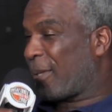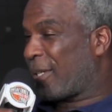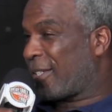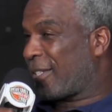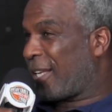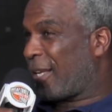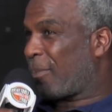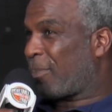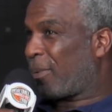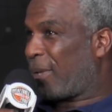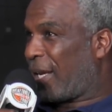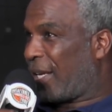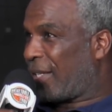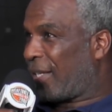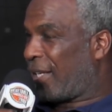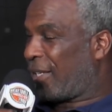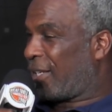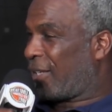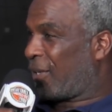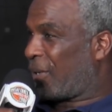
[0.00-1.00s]
and they played
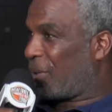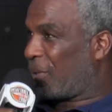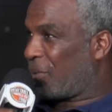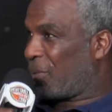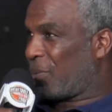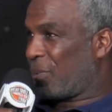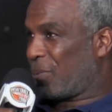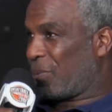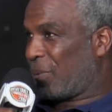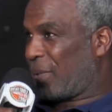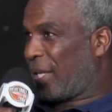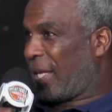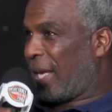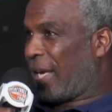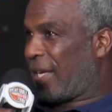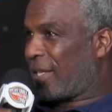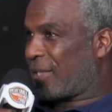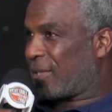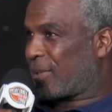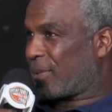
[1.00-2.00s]
like the GOAT when they
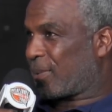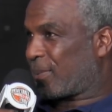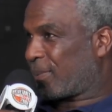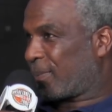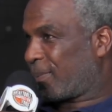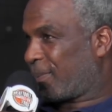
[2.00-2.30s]
had to.